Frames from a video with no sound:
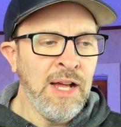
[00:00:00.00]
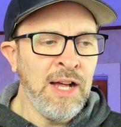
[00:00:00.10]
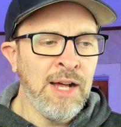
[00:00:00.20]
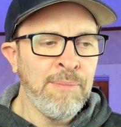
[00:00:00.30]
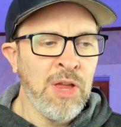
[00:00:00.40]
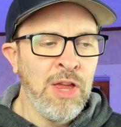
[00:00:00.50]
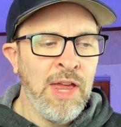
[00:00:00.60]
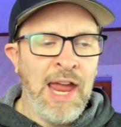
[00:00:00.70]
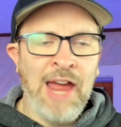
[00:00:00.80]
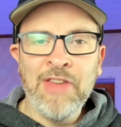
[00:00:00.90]
And
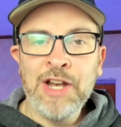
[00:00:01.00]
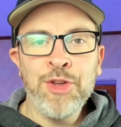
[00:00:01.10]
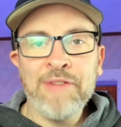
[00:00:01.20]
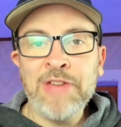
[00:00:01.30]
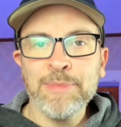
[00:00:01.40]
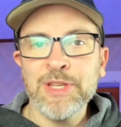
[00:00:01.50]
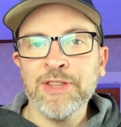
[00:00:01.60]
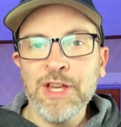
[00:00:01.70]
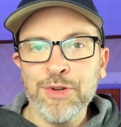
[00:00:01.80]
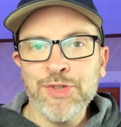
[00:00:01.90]
then you have games on
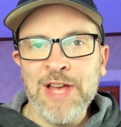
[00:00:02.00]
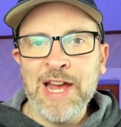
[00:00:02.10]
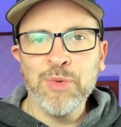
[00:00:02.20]
the other side,